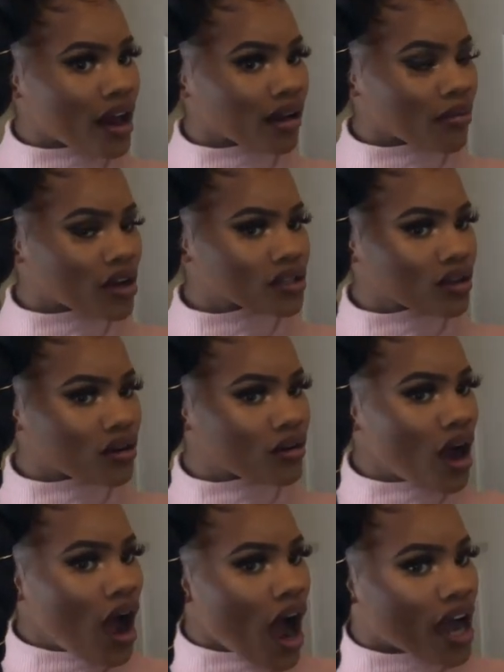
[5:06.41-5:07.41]
And
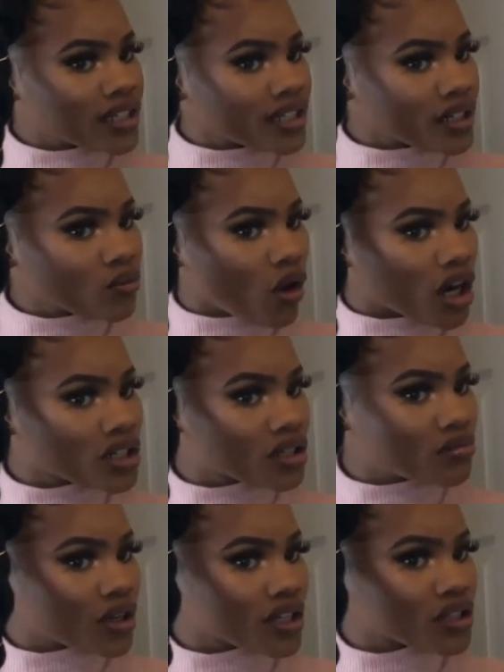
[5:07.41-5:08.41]
I did watch
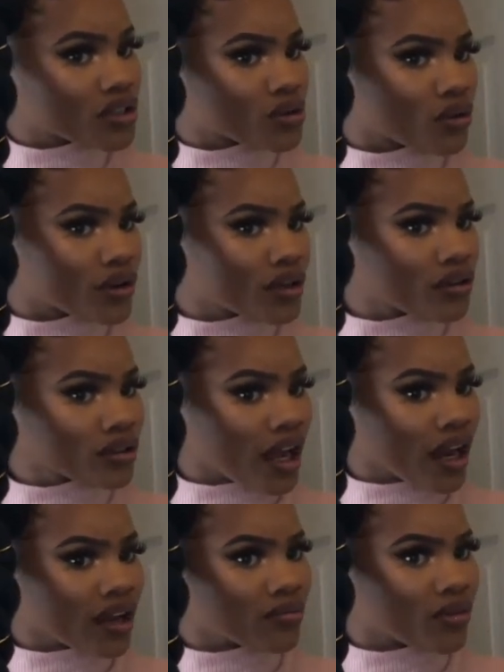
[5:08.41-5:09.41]
somebody's tutorial
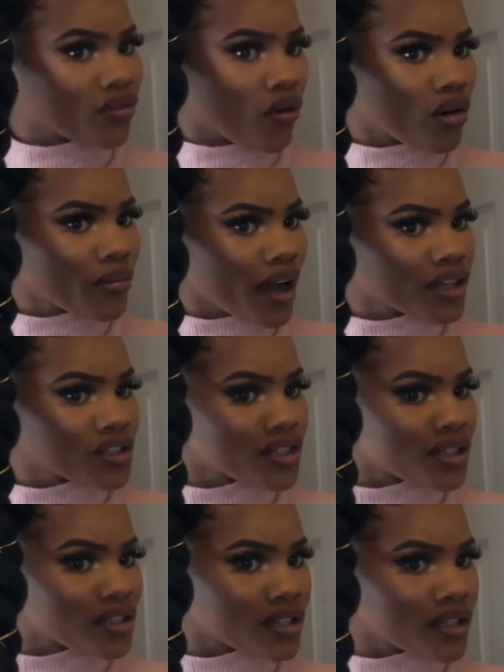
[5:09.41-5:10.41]
like before mine
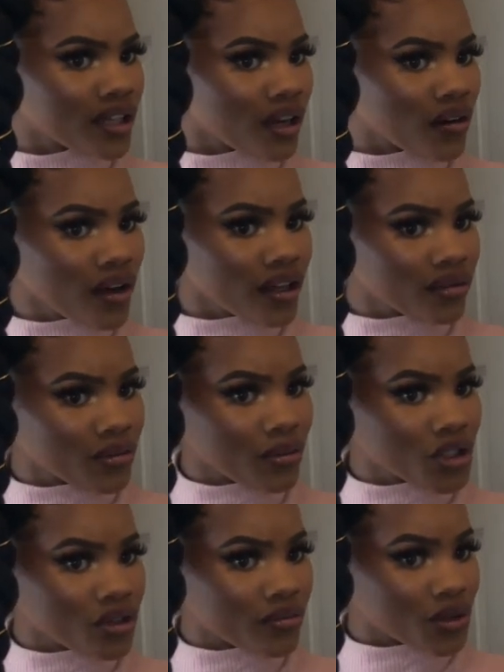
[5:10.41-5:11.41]
just to see like, okay, let me
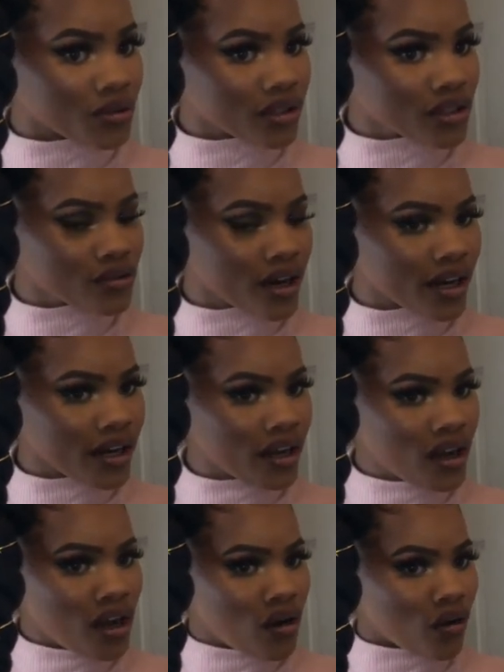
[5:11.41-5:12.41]
make sure I'm doing this right,
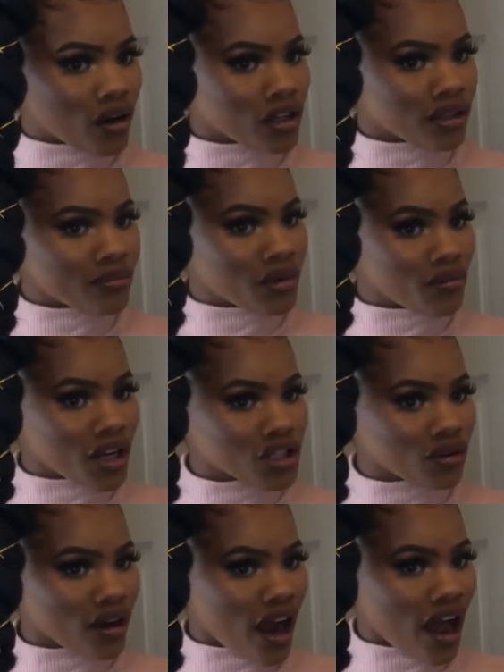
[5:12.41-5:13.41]
or let me make
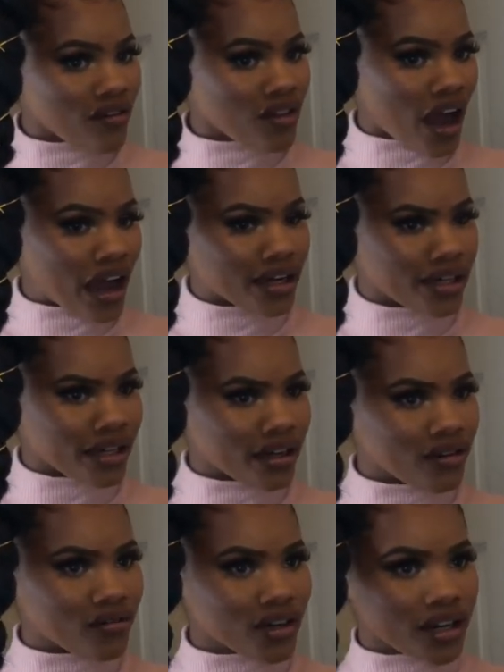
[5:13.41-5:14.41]
sure I have the idea
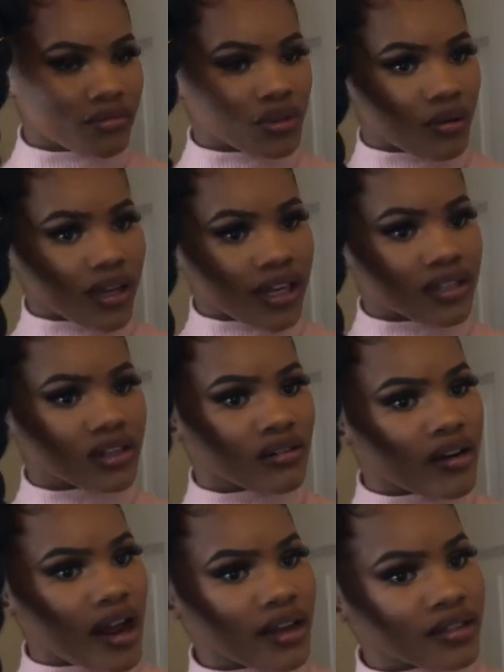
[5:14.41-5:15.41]
of what I'm doing is
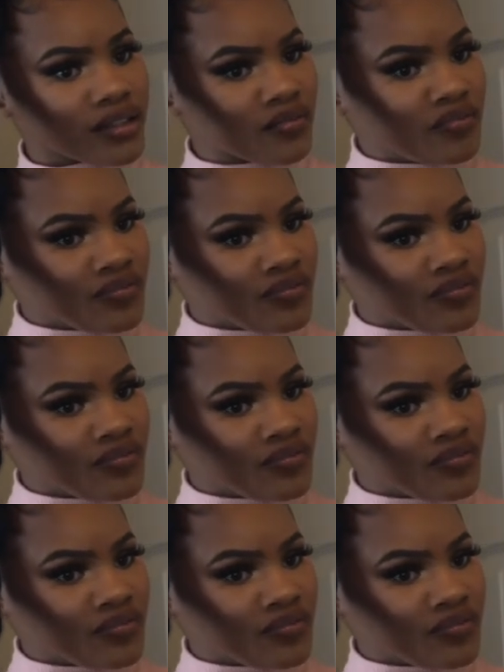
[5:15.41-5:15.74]
correct.